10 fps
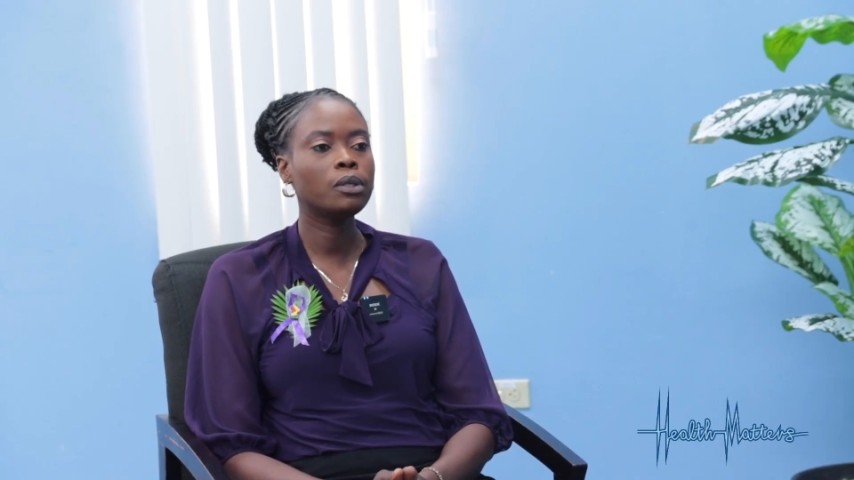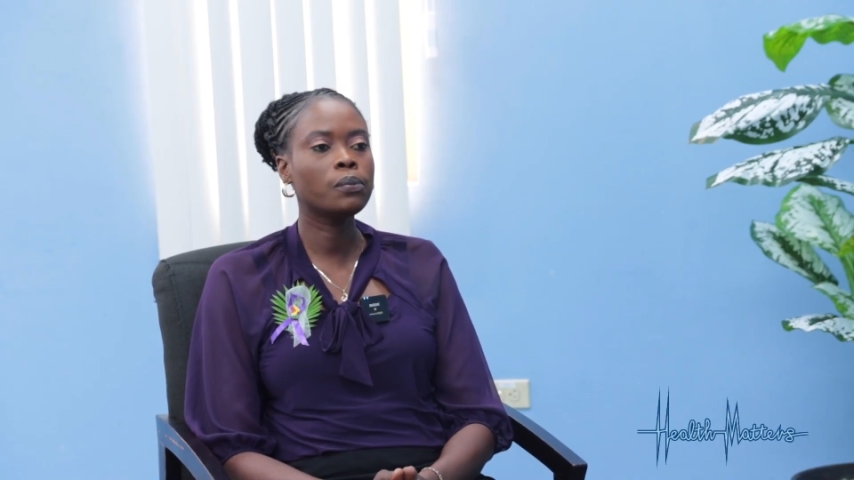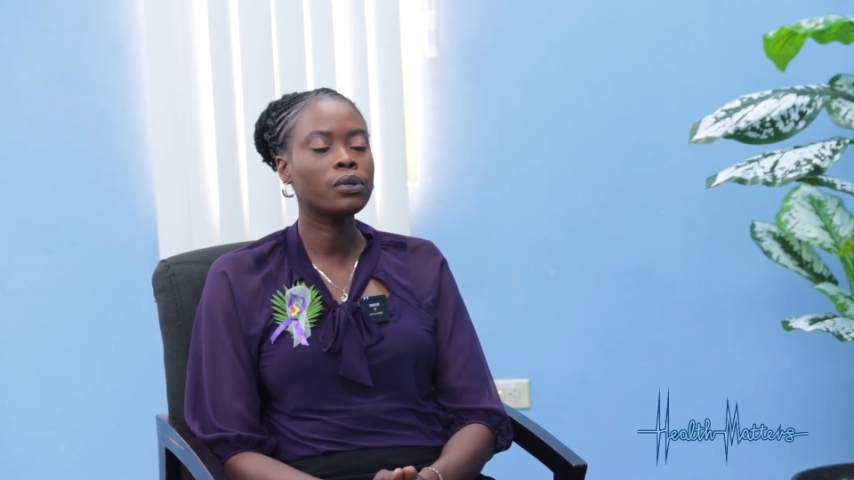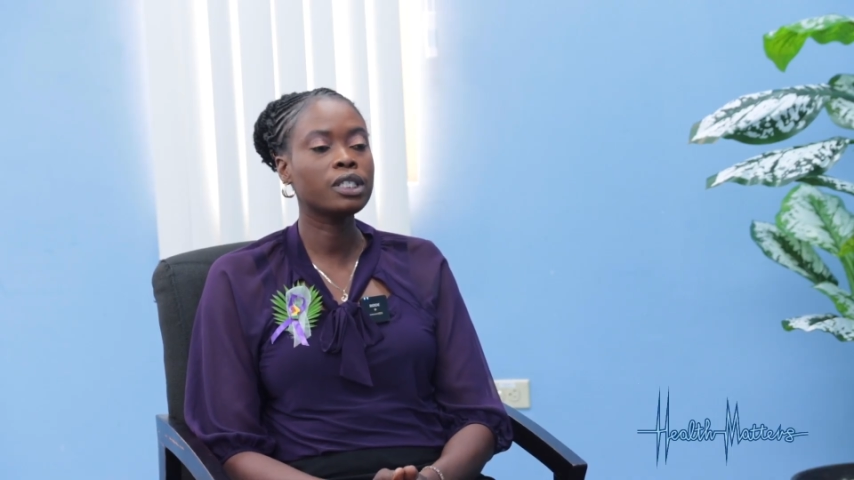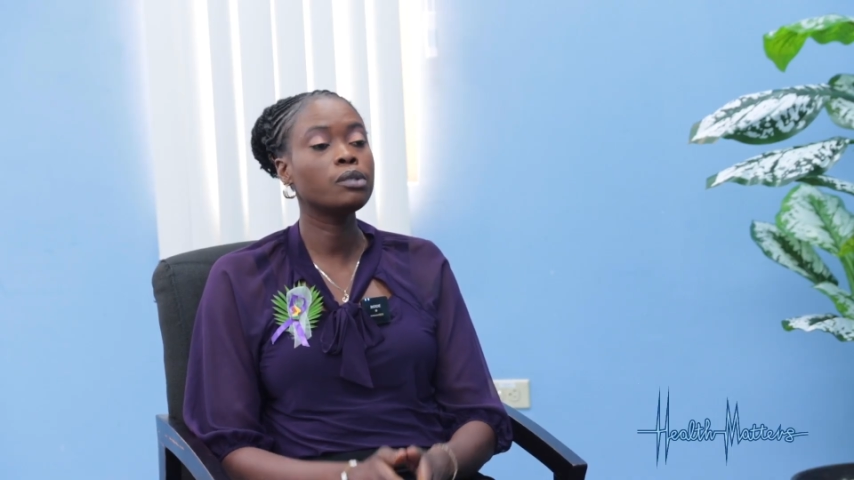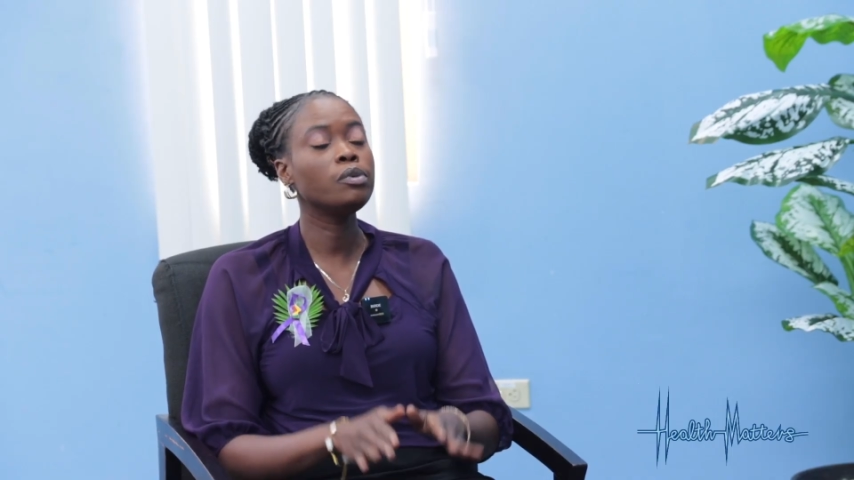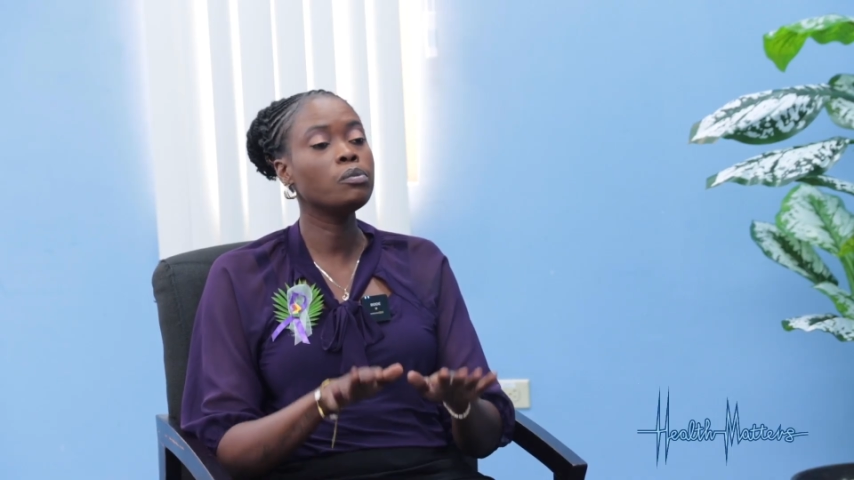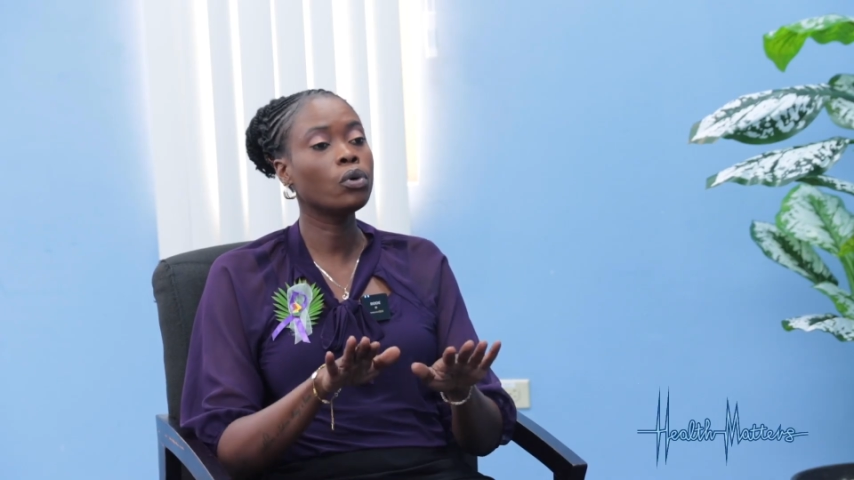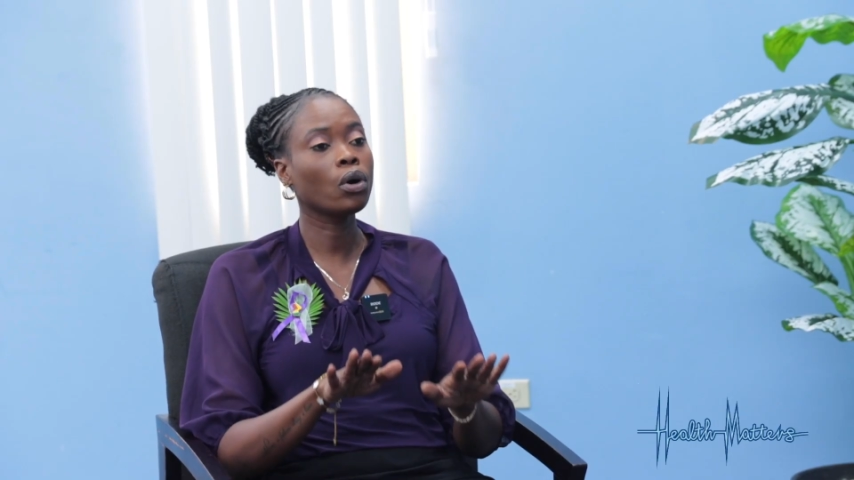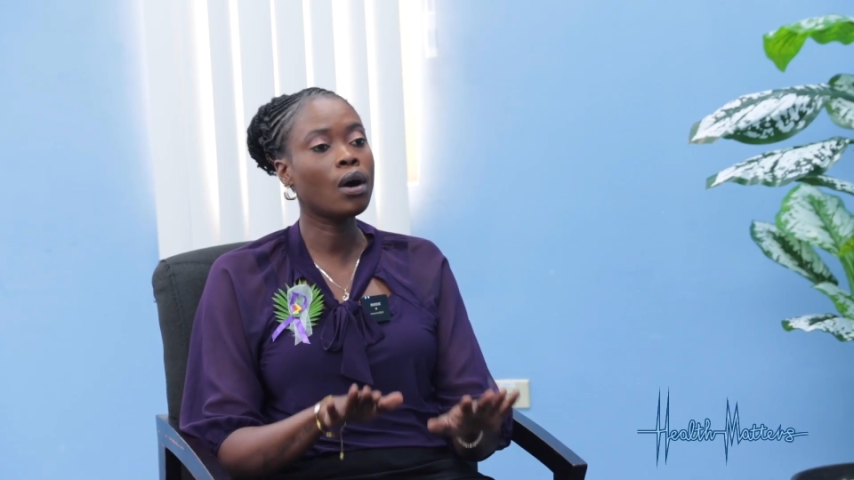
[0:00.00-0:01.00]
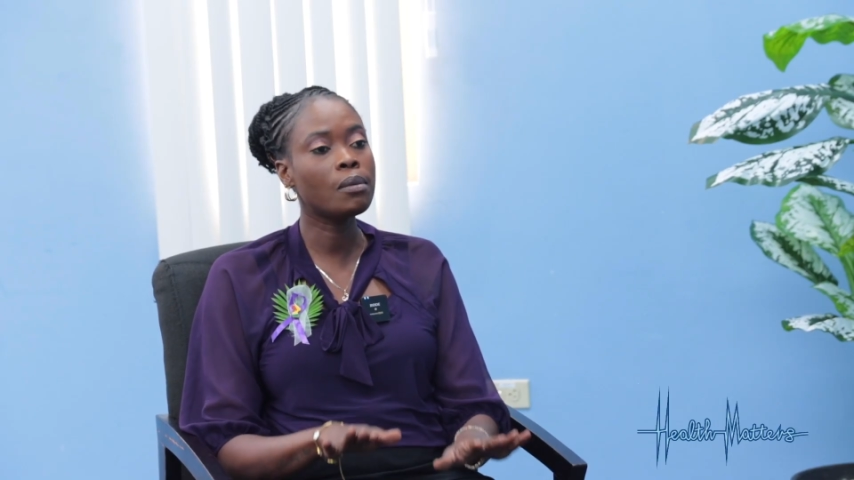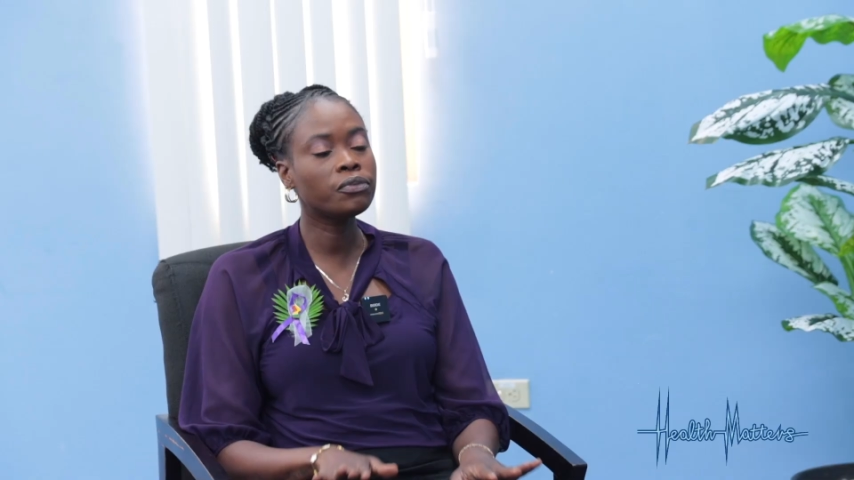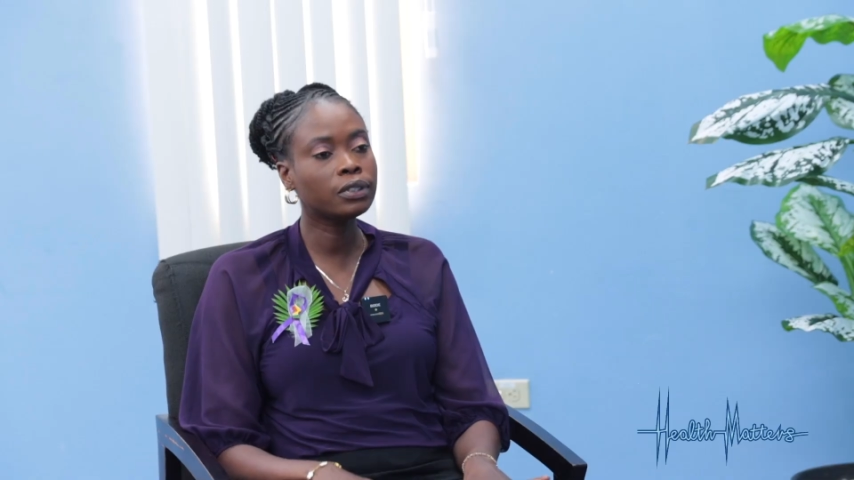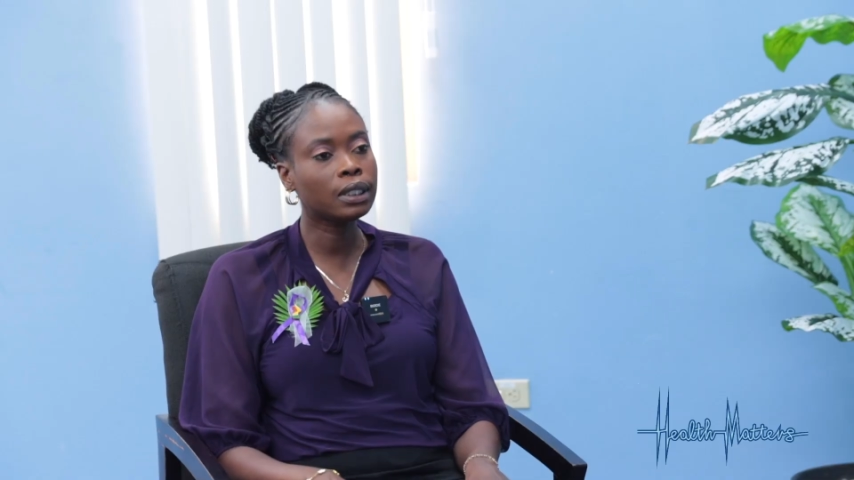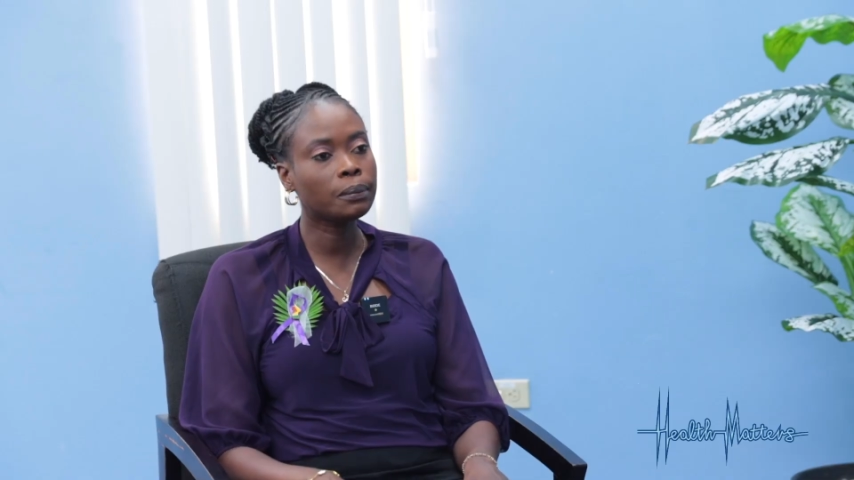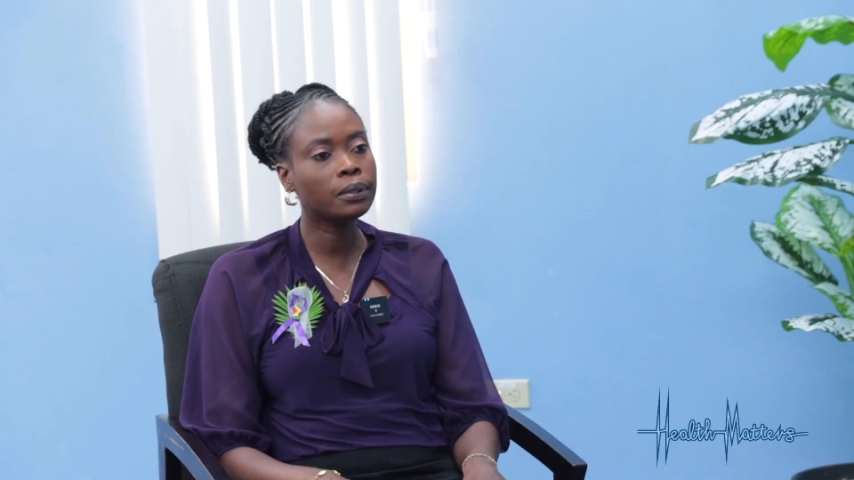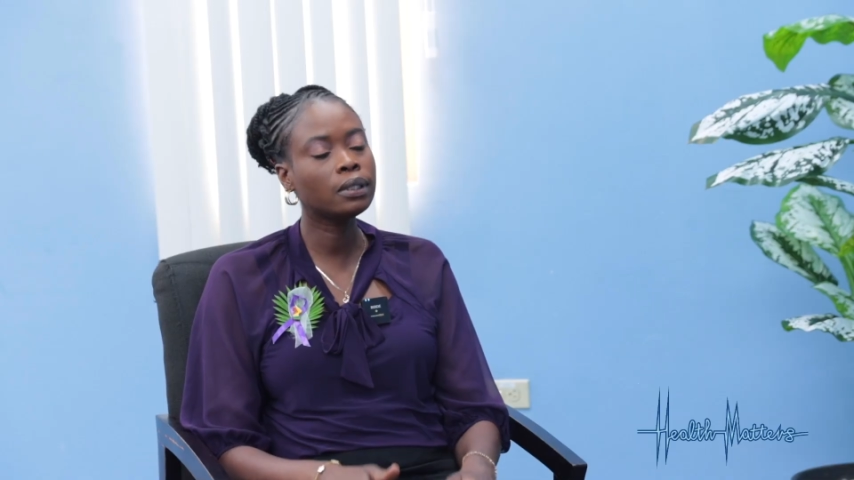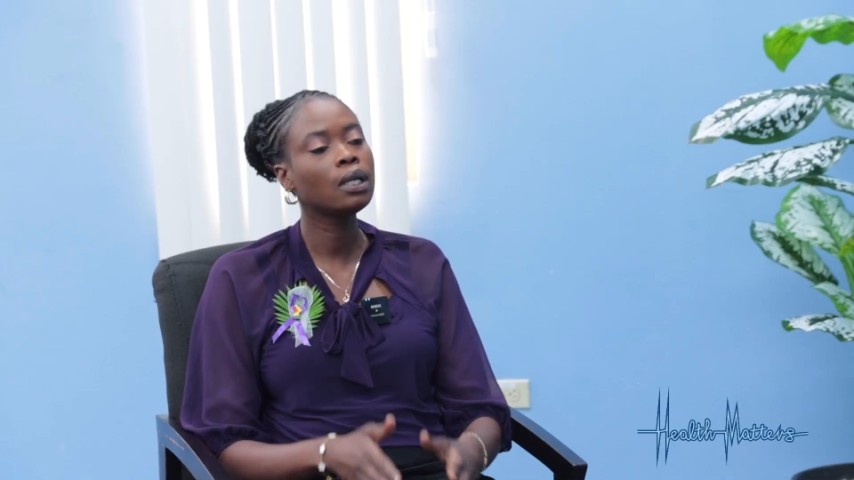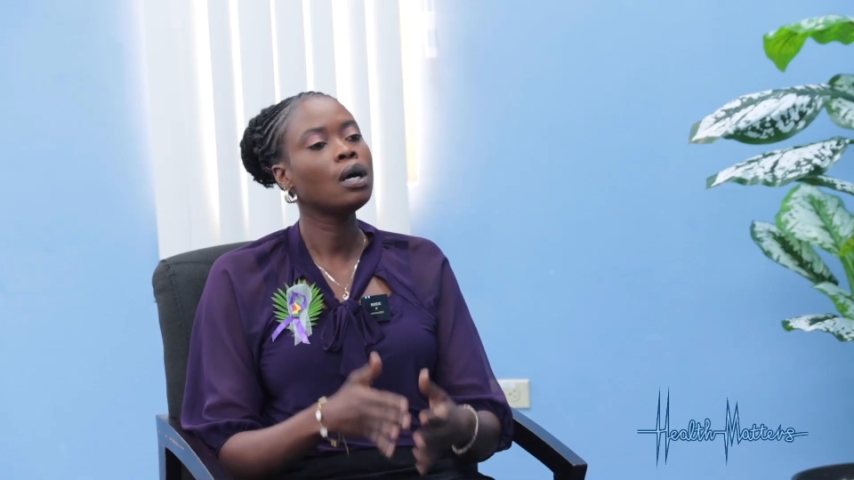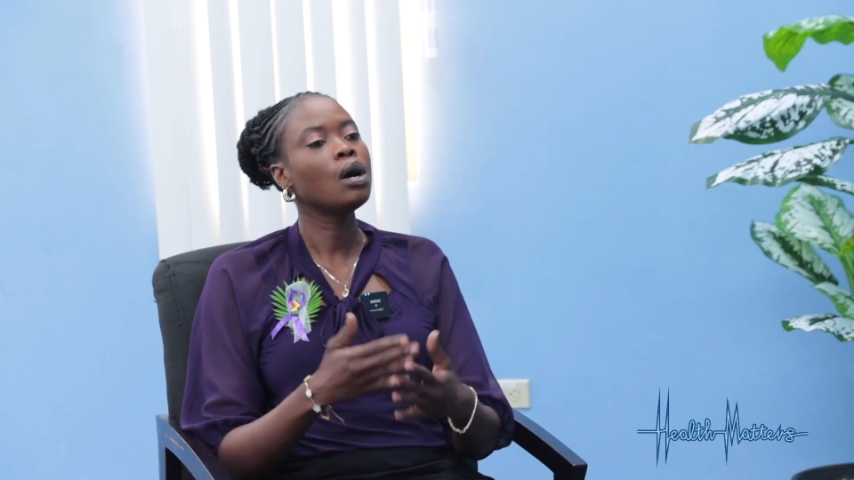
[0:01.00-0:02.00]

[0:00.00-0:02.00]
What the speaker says: the person to be more comfortable,